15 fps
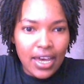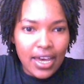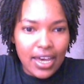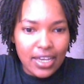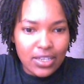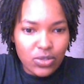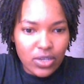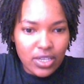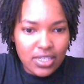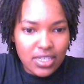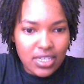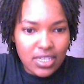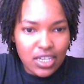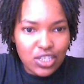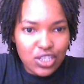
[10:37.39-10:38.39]
As you can see,
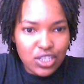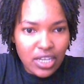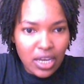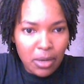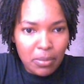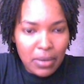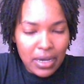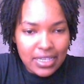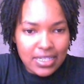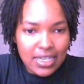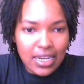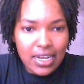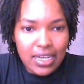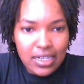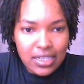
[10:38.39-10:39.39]
each time I
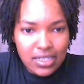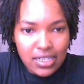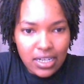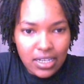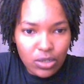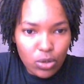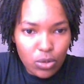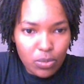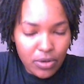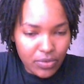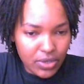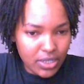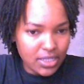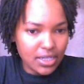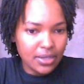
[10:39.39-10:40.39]
select an
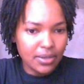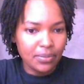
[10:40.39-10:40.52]
operator,